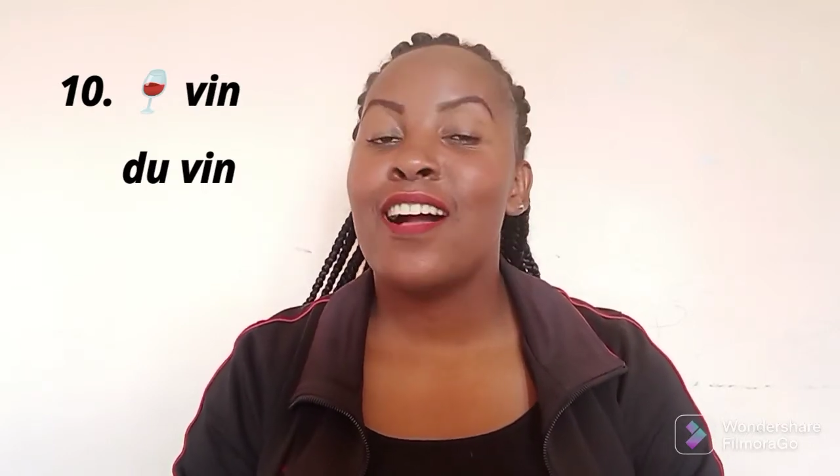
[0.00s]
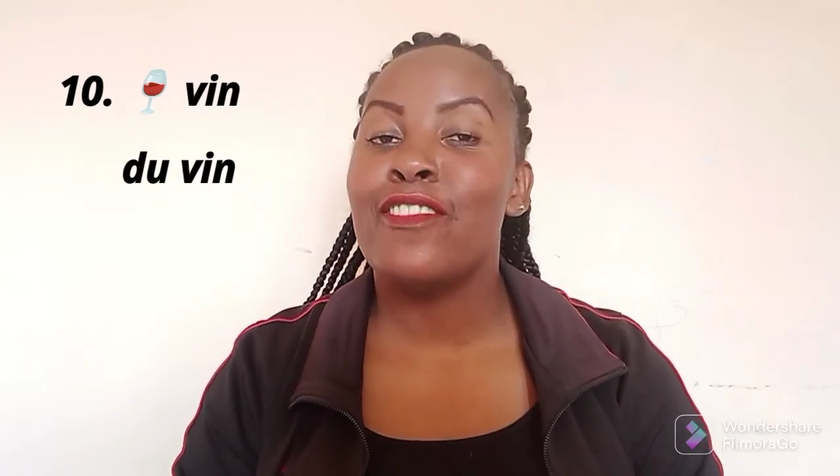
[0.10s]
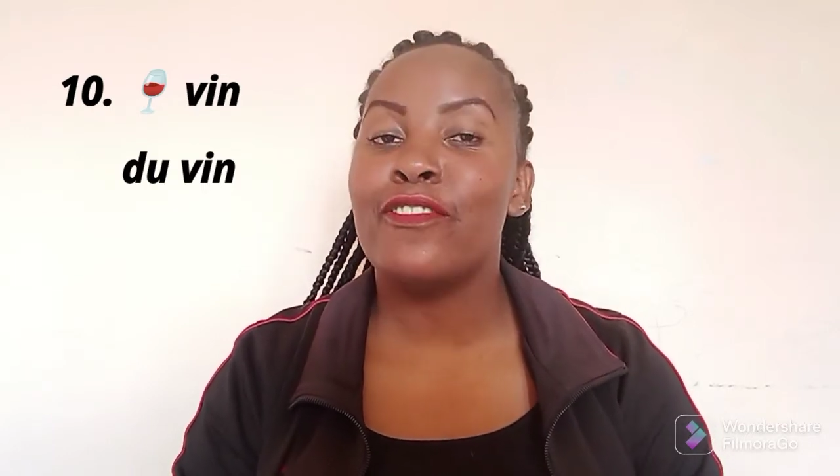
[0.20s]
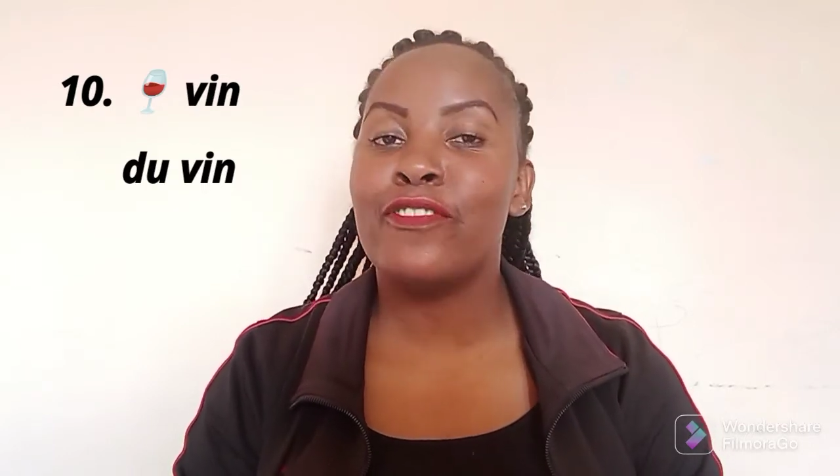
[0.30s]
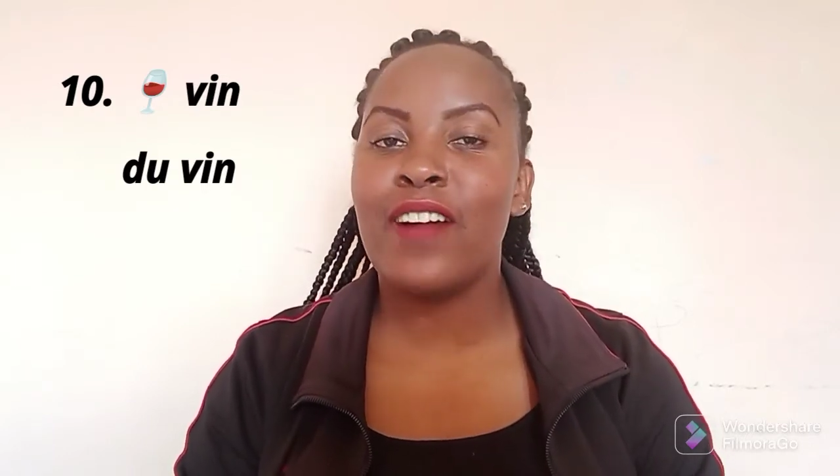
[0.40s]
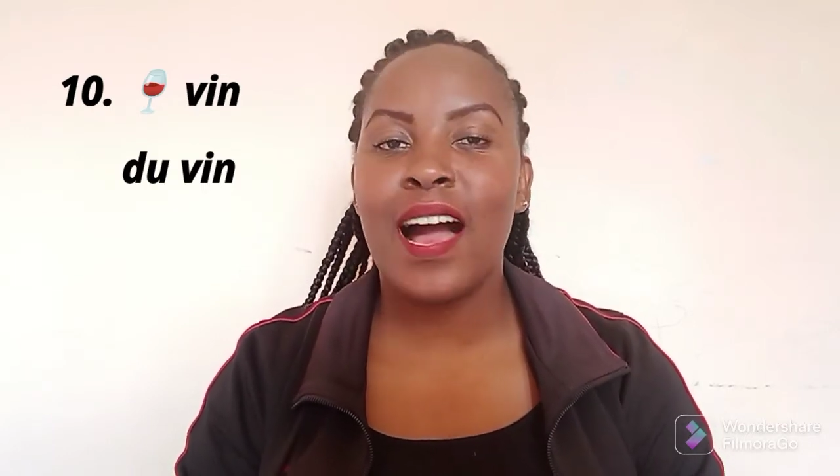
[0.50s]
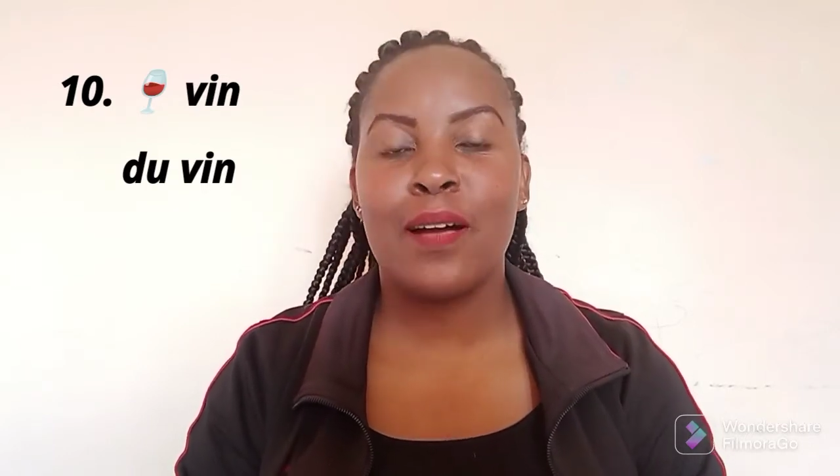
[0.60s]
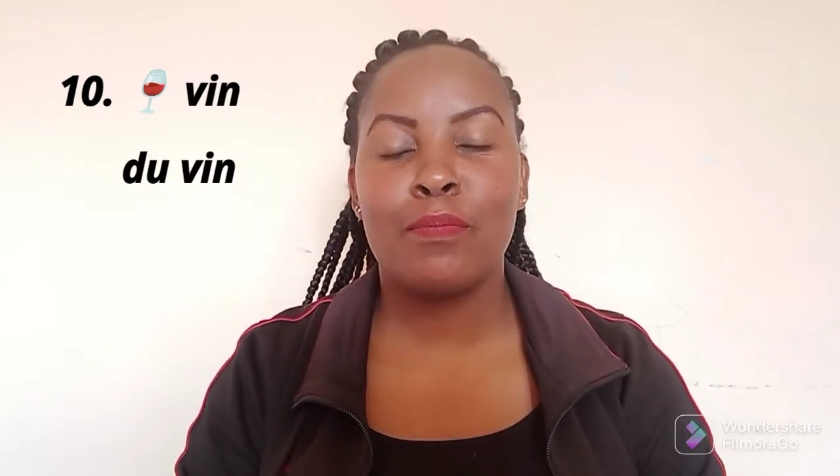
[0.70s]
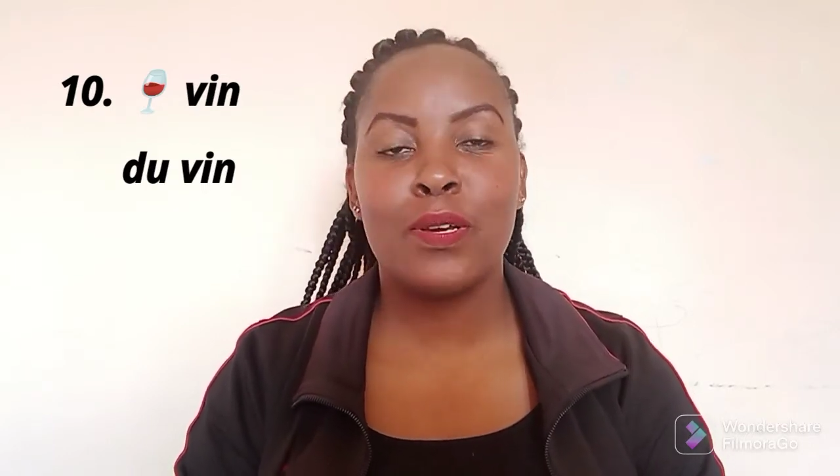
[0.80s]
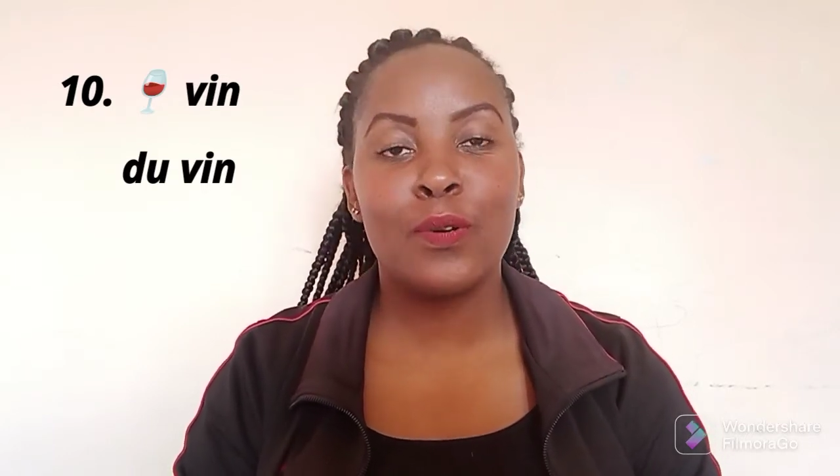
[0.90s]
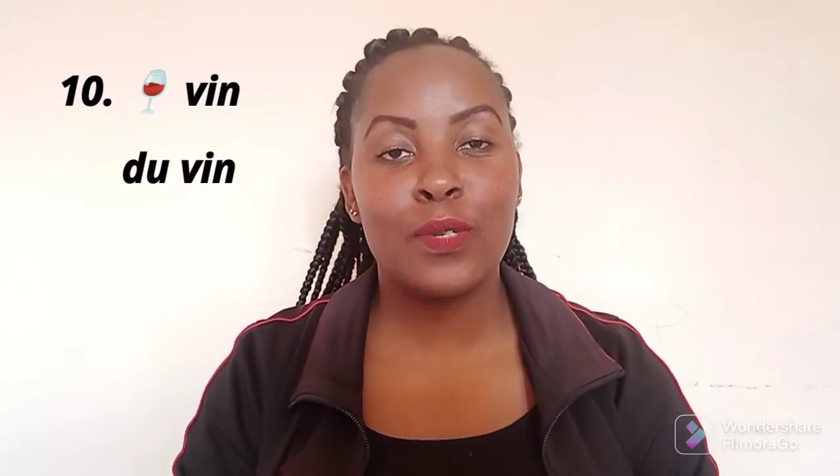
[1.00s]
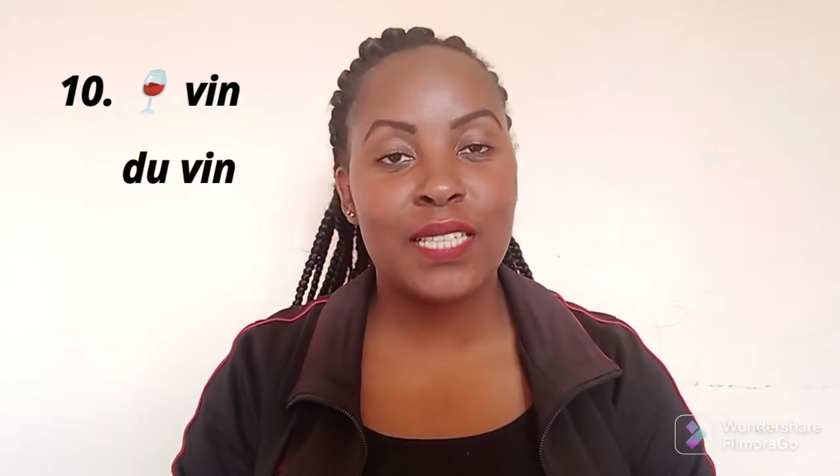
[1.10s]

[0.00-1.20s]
Vin, because